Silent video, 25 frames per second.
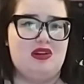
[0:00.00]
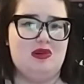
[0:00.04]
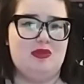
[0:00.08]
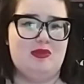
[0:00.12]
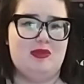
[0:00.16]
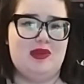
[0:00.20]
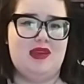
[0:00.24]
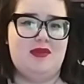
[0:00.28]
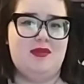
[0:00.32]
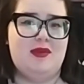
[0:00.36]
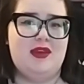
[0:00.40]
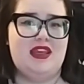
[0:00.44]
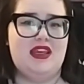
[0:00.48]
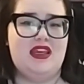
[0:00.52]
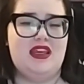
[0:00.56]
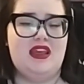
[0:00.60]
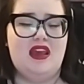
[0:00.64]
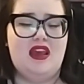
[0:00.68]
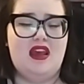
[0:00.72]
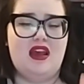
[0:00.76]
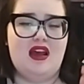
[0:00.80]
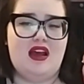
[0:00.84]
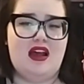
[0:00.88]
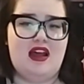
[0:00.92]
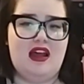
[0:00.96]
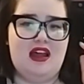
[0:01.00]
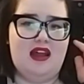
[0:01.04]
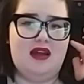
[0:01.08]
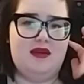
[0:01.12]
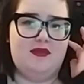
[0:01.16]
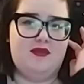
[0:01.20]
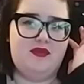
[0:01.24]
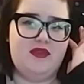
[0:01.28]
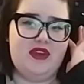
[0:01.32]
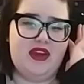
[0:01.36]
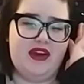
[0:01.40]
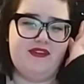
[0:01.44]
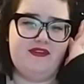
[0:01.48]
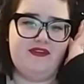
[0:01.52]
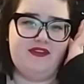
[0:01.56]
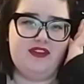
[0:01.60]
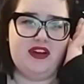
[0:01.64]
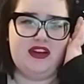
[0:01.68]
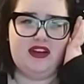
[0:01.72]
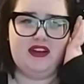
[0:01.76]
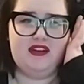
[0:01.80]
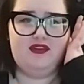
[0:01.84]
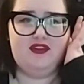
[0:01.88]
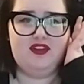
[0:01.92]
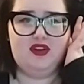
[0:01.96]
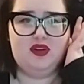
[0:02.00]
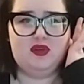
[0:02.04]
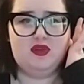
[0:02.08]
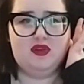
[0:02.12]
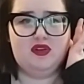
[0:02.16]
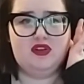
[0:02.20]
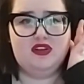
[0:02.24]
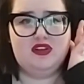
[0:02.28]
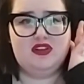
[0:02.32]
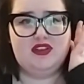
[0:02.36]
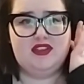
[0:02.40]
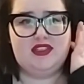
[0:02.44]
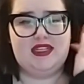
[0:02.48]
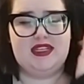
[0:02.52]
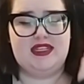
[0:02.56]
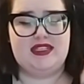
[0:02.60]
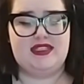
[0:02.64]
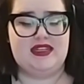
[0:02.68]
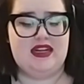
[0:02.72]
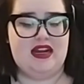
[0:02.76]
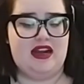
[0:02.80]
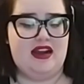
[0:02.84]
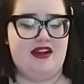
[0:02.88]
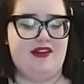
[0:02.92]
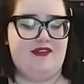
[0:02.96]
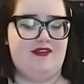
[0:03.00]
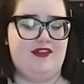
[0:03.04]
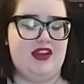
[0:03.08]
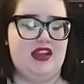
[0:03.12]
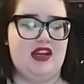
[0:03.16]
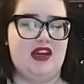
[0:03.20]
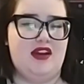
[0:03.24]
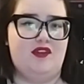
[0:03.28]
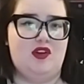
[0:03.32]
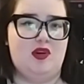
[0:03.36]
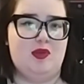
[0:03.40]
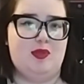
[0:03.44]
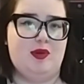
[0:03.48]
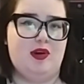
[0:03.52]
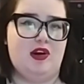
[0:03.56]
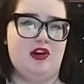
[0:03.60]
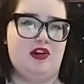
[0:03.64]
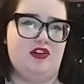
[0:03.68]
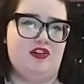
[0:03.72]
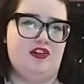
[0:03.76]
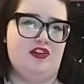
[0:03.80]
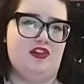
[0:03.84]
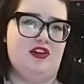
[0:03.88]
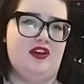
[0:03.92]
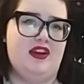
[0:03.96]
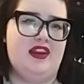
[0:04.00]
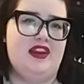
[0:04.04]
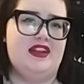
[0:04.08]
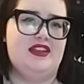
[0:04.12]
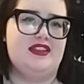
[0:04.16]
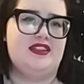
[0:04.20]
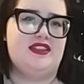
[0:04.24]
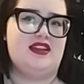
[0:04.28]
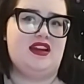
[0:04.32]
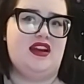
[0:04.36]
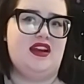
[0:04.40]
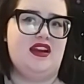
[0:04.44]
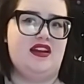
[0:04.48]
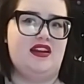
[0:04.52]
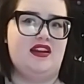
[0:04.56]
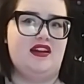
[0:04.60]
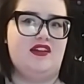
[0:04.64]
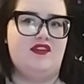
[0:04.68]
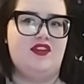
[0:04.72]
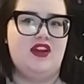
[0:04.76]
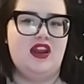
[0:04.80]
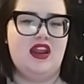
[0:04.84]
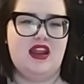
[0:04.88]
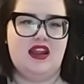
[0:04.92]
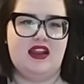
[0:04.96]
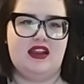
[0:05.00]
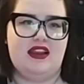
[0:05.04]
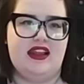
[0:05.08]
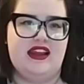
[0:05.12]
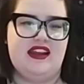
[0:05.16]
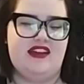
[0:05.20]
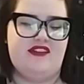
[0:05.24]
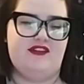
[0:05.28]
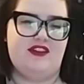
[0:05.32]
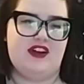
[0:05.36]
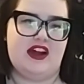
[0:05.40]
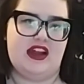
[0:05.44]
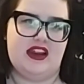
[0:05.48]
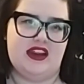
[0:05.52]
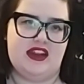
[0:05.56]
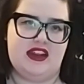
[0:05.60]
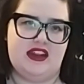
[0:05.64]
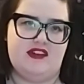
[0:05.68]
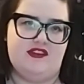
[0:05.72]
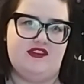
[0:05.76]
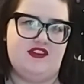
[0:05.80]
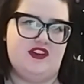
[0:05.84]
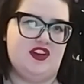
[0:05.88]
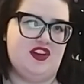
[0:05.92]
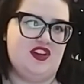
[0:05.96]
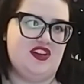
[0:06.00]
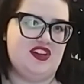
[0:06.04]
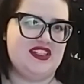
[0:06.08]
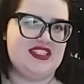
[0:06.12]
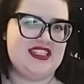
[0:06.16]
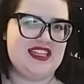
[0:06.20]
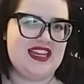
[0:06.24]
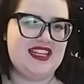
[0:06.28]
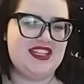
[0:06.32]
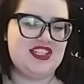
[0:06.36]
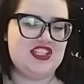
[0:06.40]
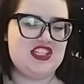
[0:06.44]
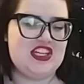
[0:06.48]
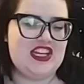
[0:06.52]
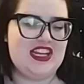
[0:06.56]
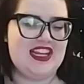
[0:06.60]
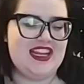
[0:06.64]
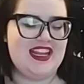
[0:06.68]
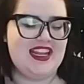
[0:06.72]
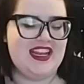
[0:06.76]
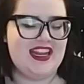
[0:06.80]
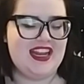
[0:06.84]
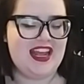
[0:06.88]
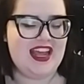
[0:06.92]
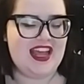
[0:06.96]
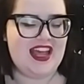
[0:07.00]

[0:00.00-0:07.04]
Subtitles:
Maybe a friend of yours is not a fan of your partner and is kind of like vying for your attention.